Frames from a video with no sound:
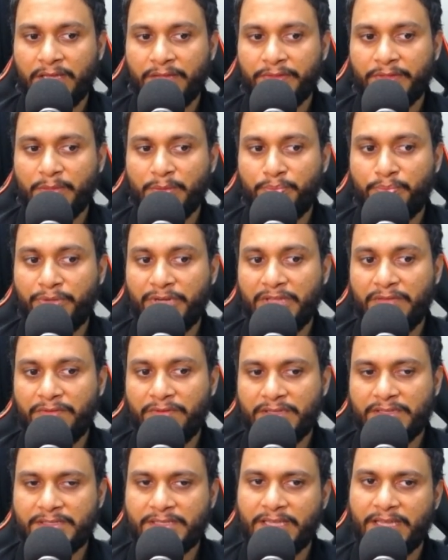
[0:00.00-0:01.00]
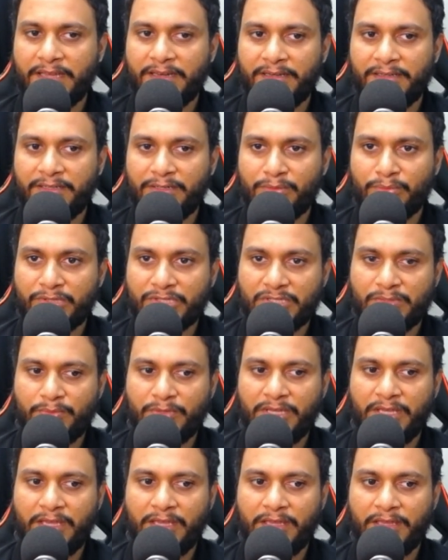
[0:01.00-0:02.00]
the previous character must
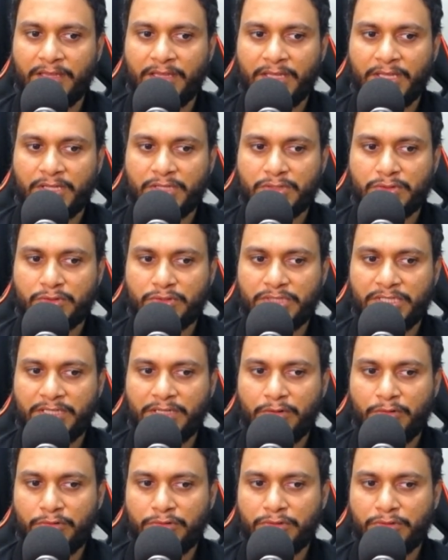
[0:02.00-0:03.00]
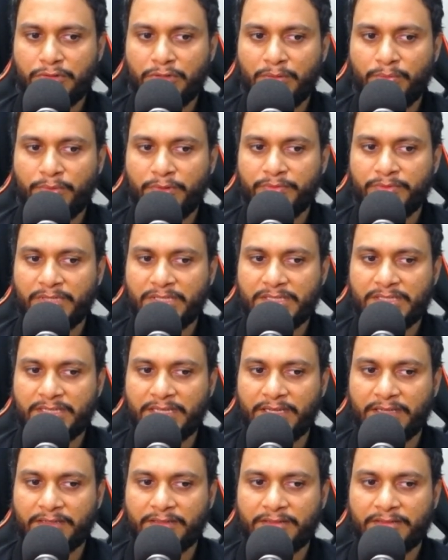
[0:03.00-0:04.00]
be a so check out the top of the
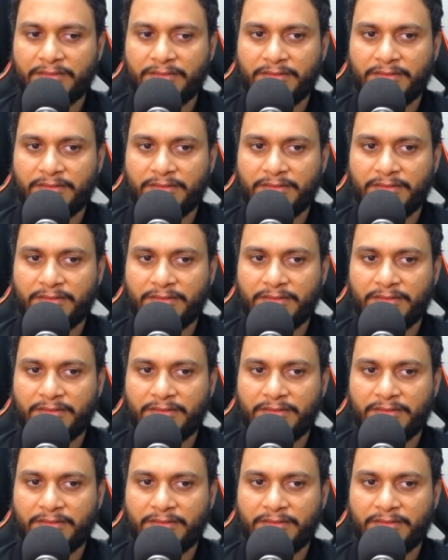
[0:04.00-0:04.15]
stack